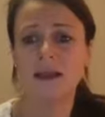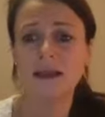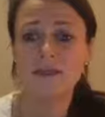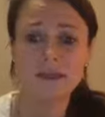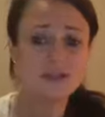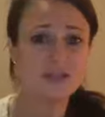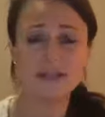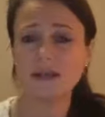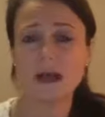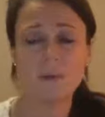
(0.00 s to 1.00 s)
then just
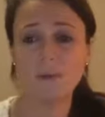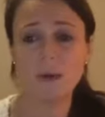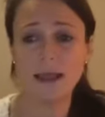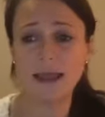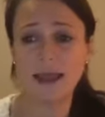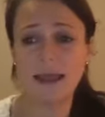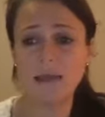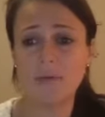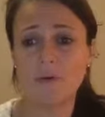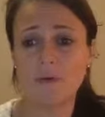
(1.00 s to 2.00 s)
type away at
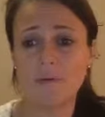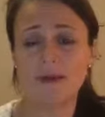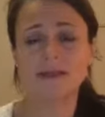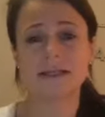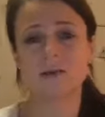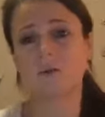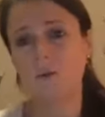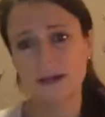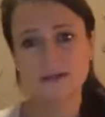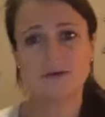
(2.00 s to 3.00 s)
any point, because it's
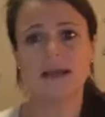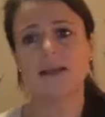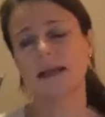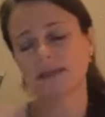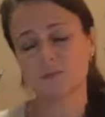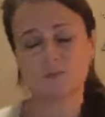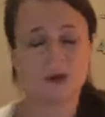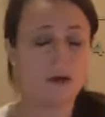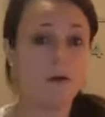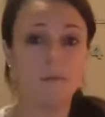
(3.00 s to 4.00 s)
always great. That's the
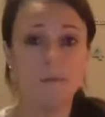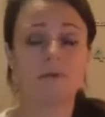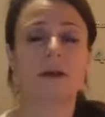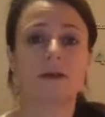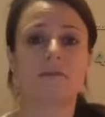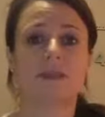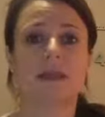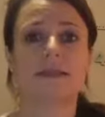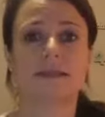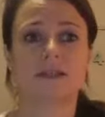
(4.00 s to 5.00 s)
whole point of
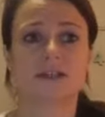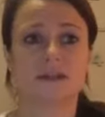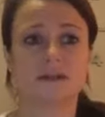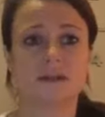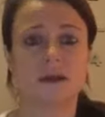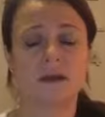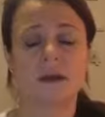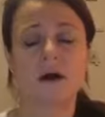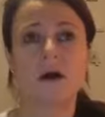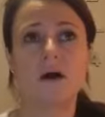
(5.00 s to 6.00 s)
these sessions,
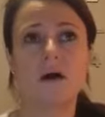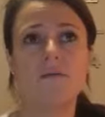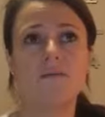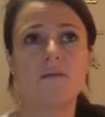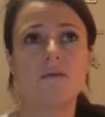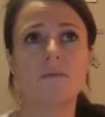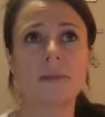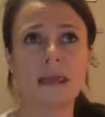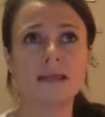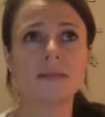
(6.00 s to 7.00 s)
are for
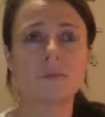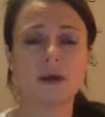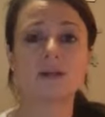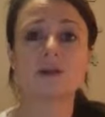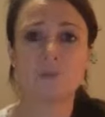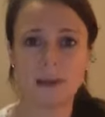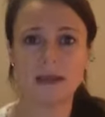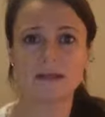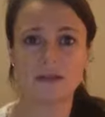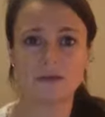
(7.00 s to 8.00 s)
me to bring a
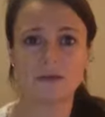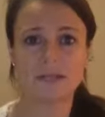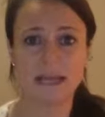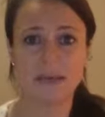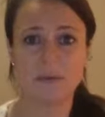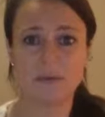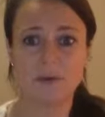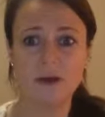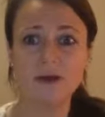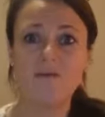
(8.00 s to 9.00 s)
topic to the table
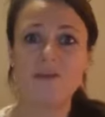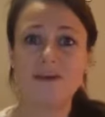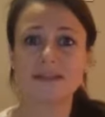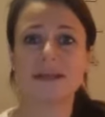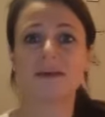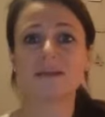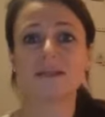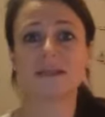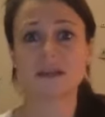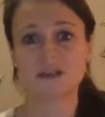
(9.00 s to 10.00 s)
for us to have a
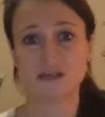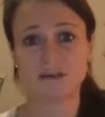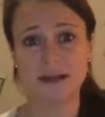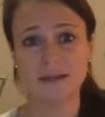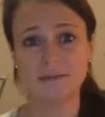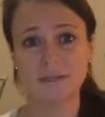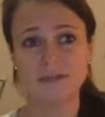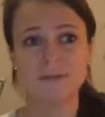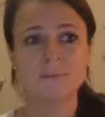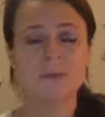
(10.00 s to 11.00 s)
discussion around.
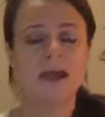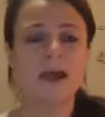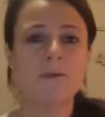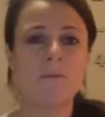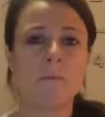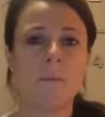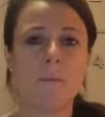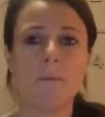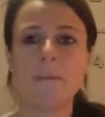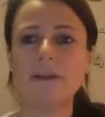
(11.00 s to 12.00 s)

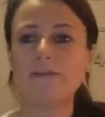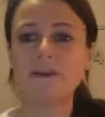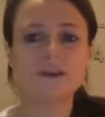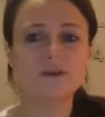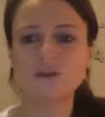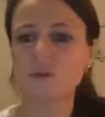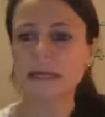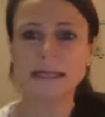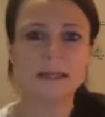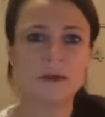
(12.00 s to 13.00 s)
But if you don't join
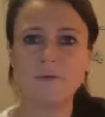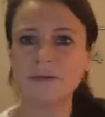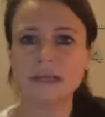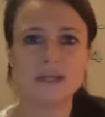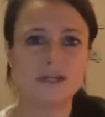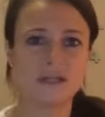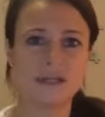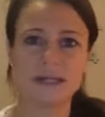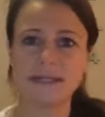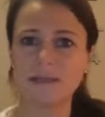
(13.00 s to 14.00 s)
in the conversation,
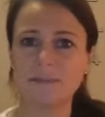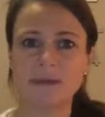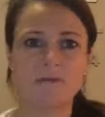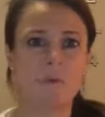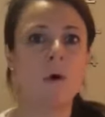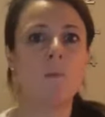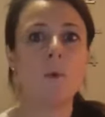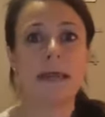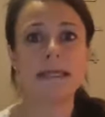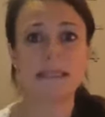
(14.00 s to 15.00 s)
then it's a bit of a
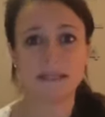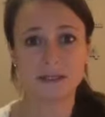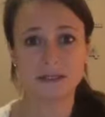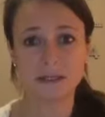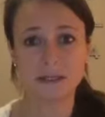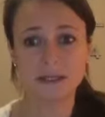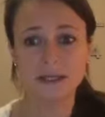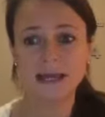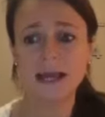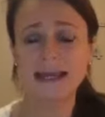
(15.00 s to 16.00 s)
one-way discussion.
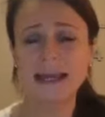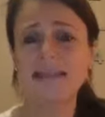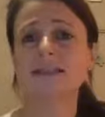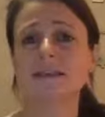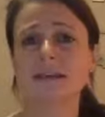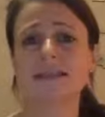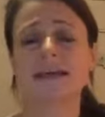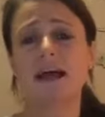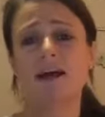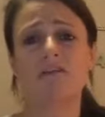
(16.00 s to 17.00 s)
And it is nice to
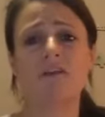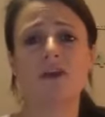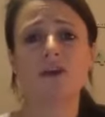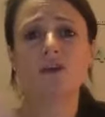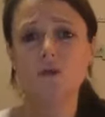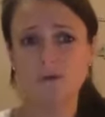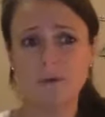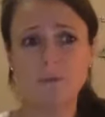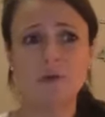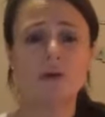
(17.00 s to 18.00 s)
have your
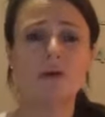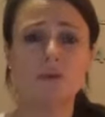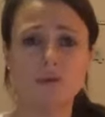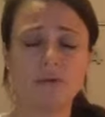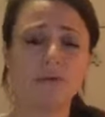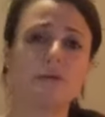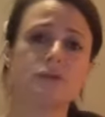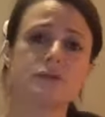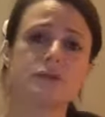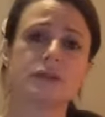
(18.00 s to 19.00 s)
input, your
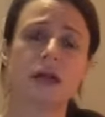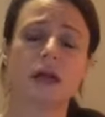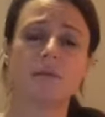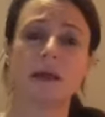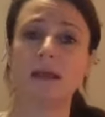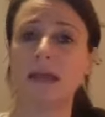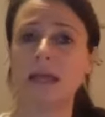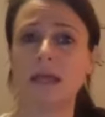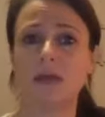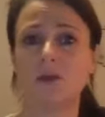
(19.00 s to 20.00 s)
thoughts, and
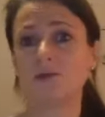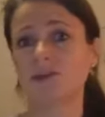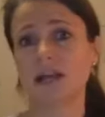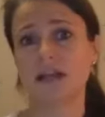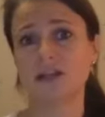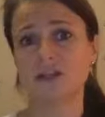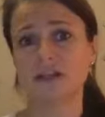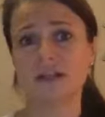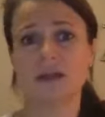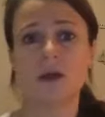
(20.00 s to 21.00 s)
hear your
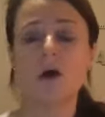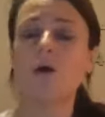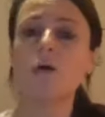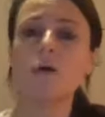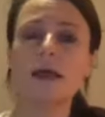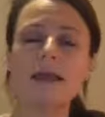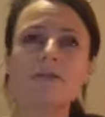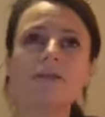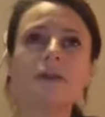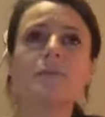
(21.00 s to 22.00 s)
challenges. Or
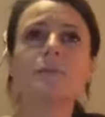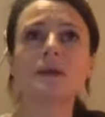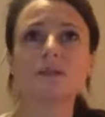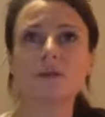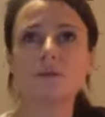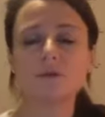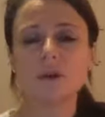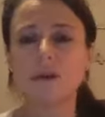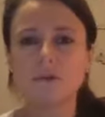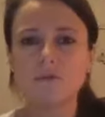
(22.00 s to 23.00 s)
even if, so
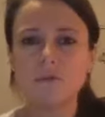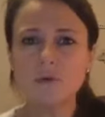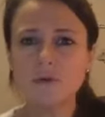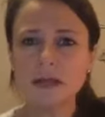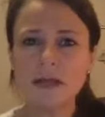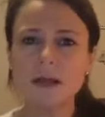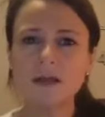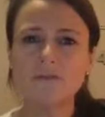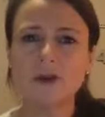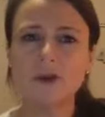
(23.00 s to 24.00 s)
the rules I kind
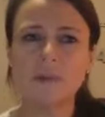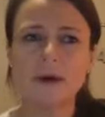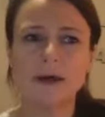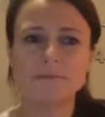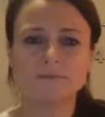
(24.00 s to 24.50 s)
of go by